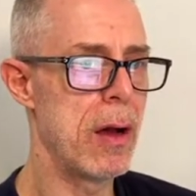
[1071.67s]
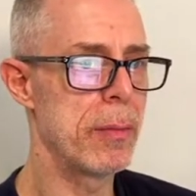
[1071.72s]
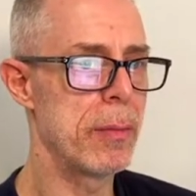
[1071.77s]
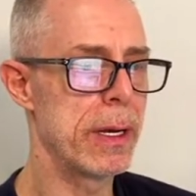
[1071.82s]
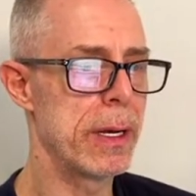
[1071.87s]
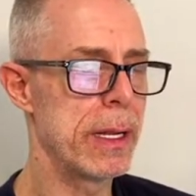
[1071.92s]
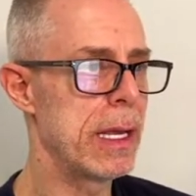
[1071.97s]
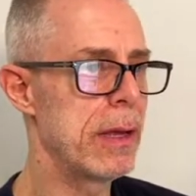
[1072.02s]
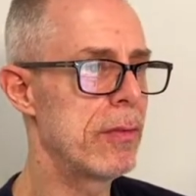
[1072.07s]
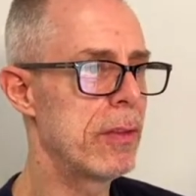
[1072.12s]
I'm
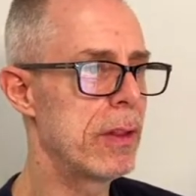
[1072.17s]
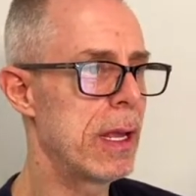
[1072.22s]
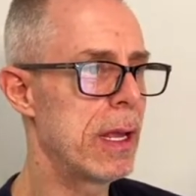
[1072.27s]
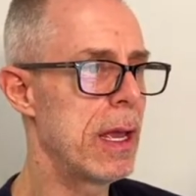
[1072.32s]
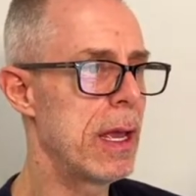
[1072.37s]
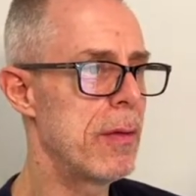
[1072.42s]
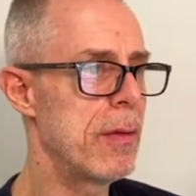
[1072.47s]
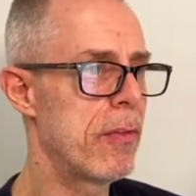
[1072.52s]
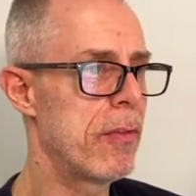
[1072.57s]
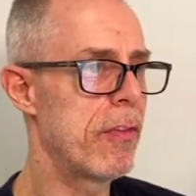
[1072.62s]
going to give the
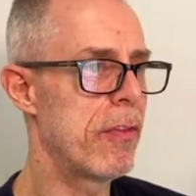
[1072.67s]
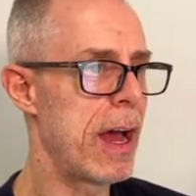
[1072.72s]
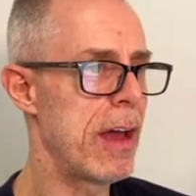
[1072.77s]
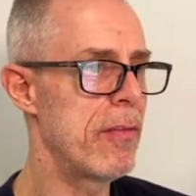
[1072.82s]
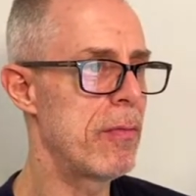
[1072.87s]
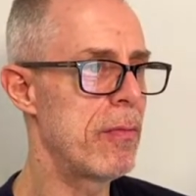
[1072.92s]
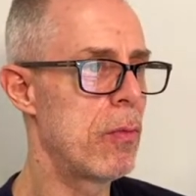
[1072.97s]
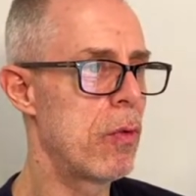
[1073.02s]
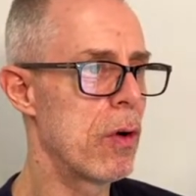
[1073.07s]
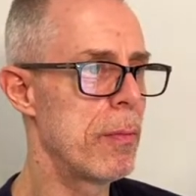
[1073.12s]
game
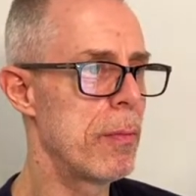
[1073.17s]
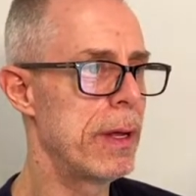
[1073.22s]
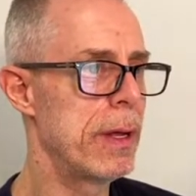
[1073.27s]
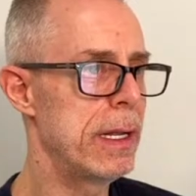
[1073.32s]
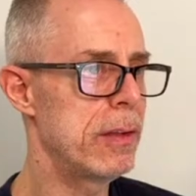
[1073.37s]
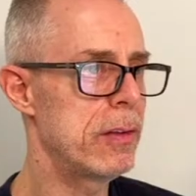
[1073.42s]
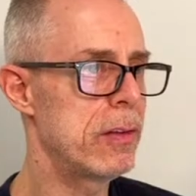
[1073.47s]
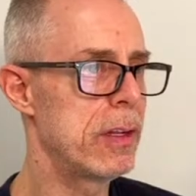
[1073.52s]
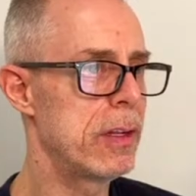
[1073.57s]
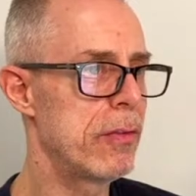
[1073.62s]
5 more minutes.